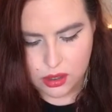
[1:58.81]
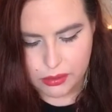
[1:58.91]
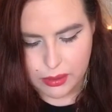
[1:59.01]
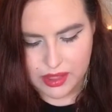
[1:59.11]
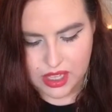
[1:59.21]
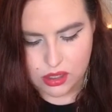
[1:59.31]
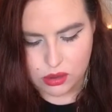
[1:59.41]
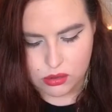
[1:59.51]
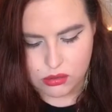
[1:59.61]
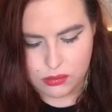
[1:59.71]
Maybe they
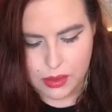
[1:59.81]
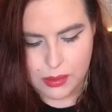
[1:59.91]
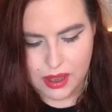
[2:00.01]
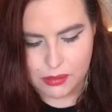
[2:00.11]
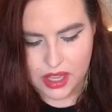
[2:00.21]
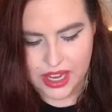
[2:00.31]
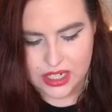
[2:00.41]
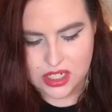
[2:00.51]
don't. Maybe I'm lying